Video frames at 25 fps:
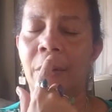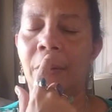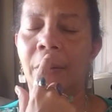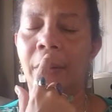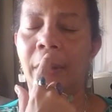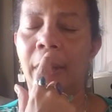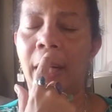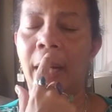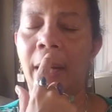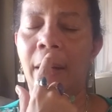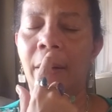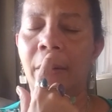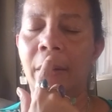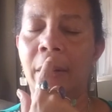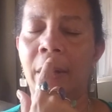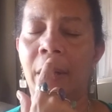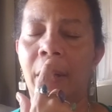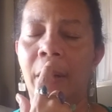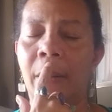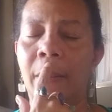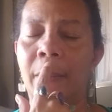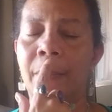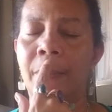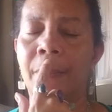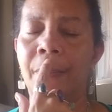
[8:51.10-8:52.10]
the
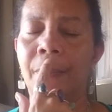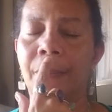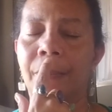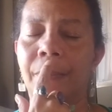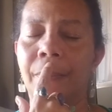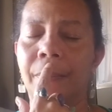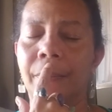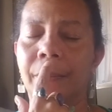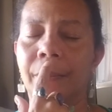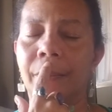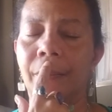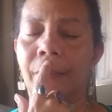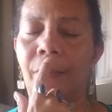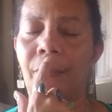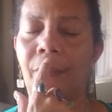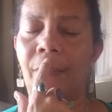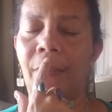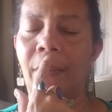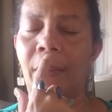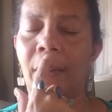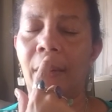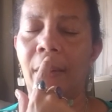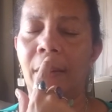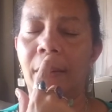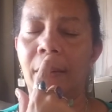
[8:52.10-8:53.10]
outcome,
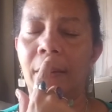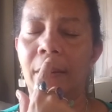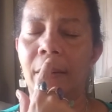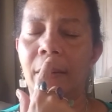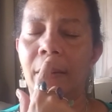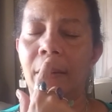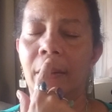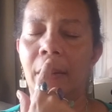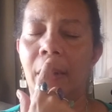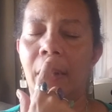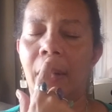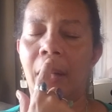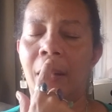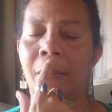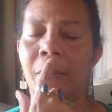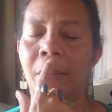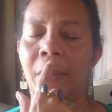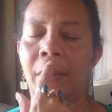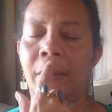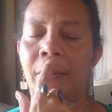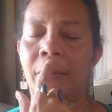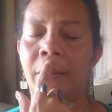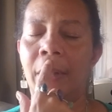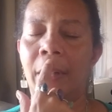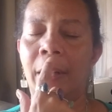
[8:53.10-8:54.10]
I
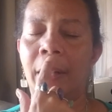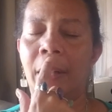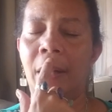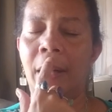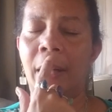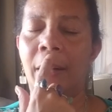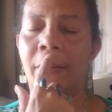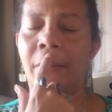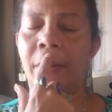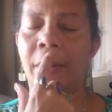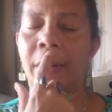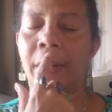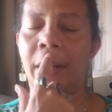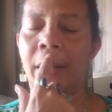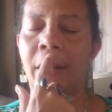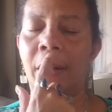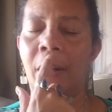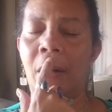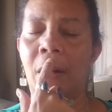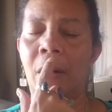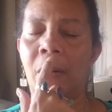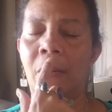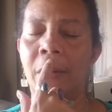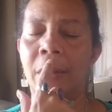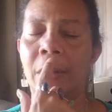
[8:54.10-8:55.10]
believe that everything
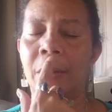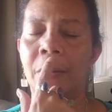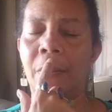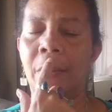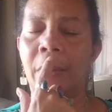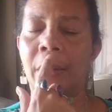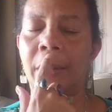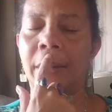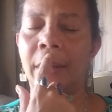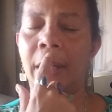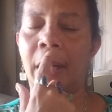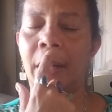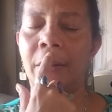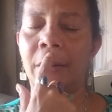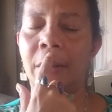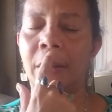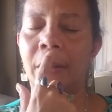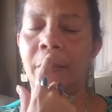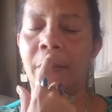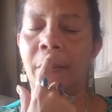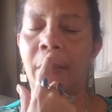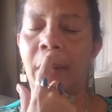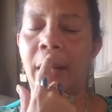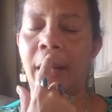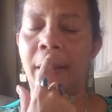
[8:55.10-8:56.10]
always works out
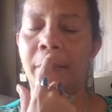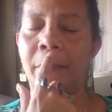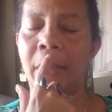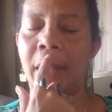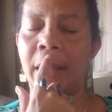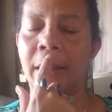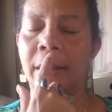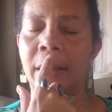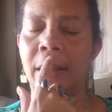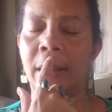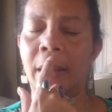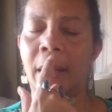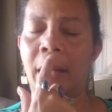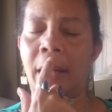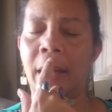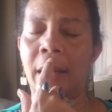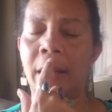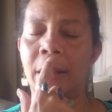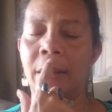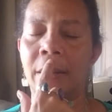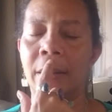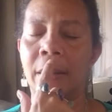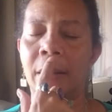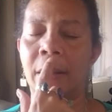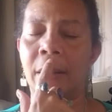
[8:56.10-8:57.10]
to my best and
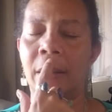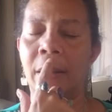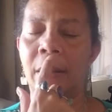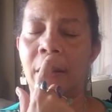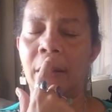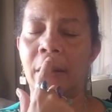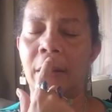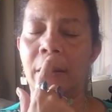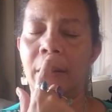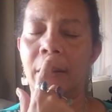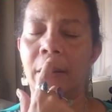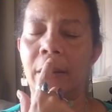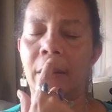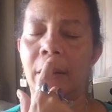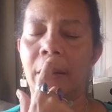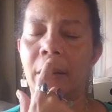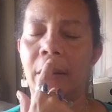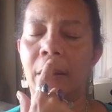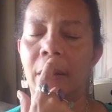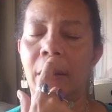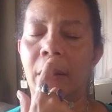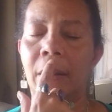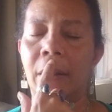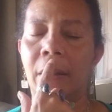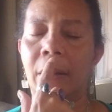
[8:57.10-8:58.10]
highest good
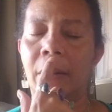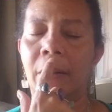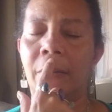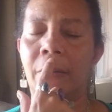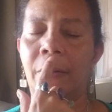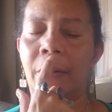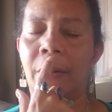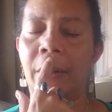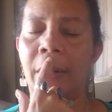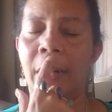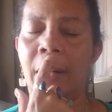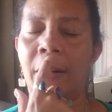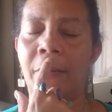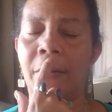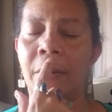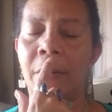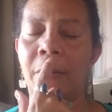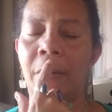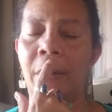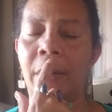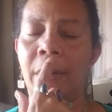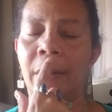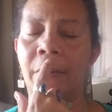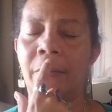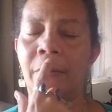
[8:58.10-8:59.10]
for
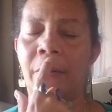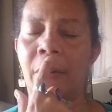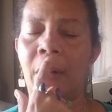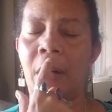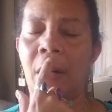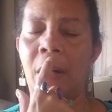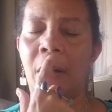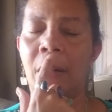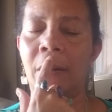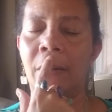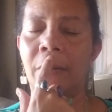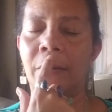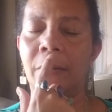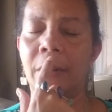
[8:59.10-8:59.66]
everyone involved.